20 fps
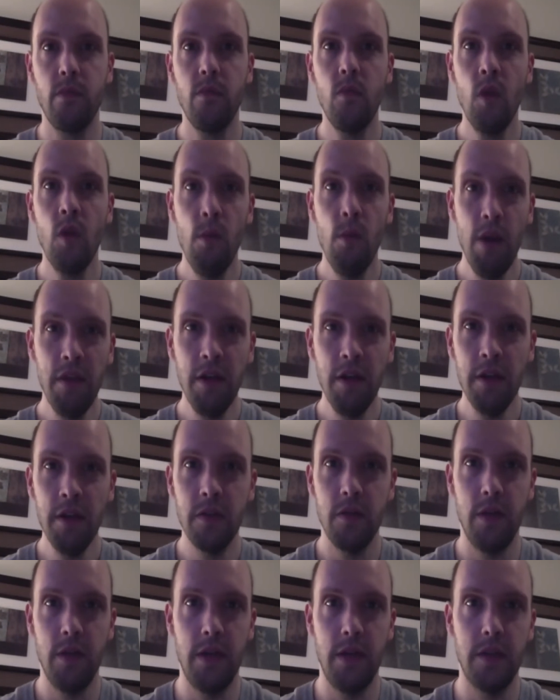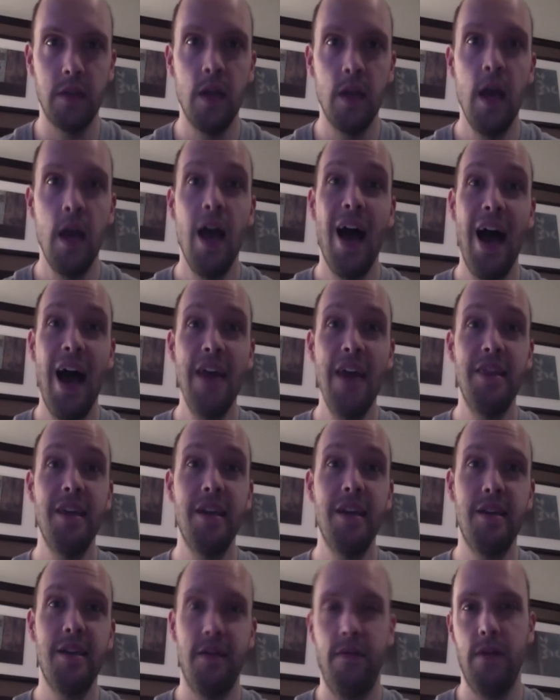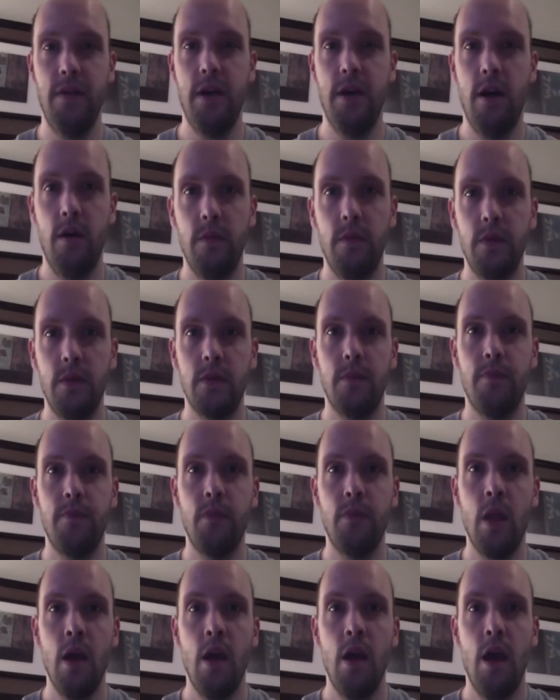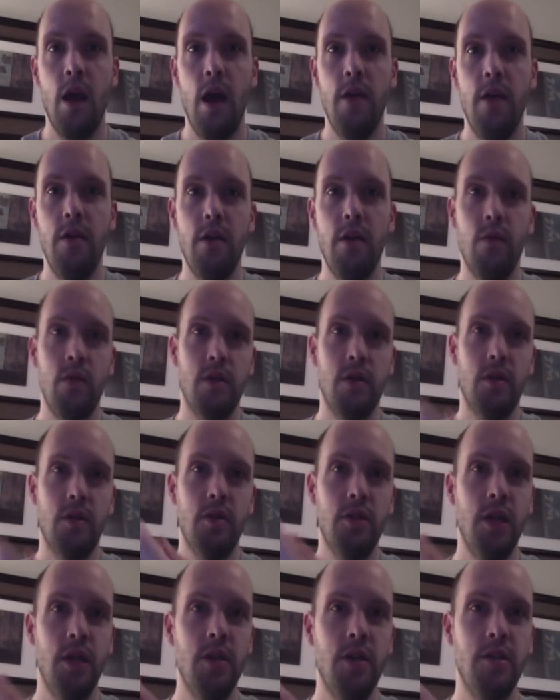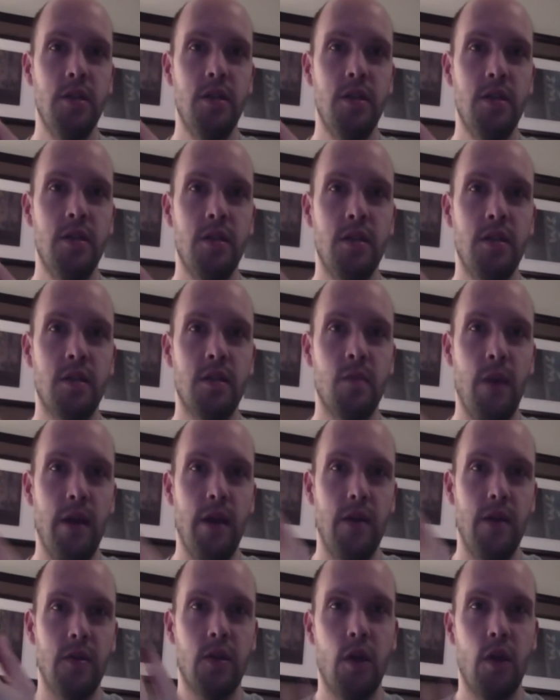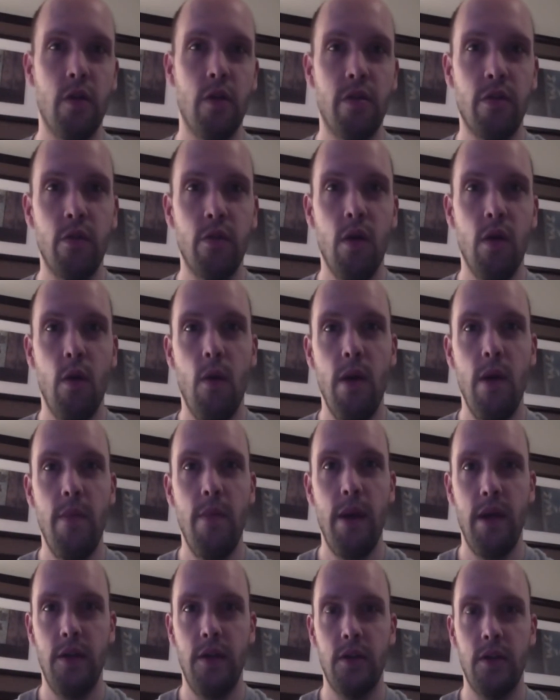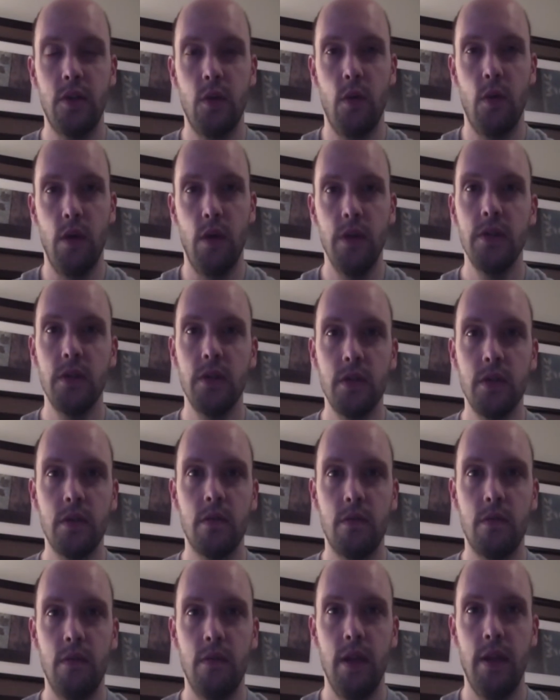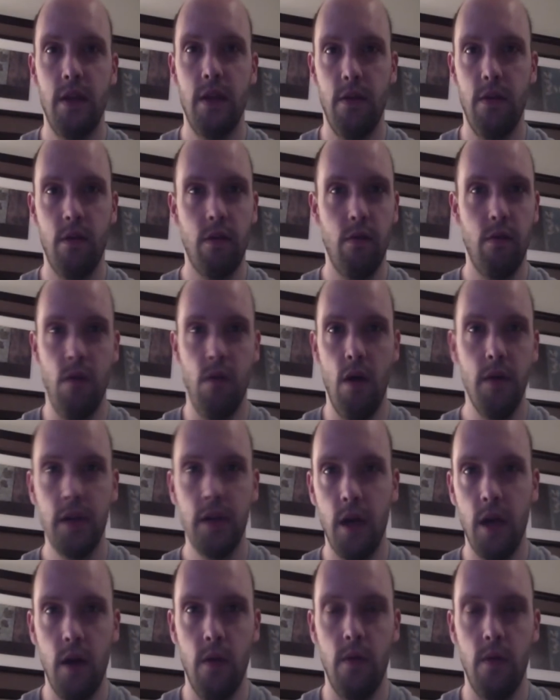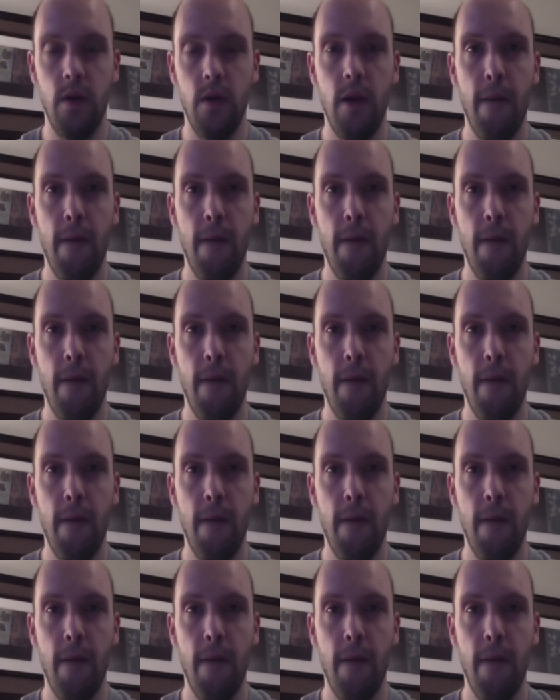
My thoughts are this. I think it definitely helps. I think when search engines and spiders go through a web page source, right, and they look through all the code,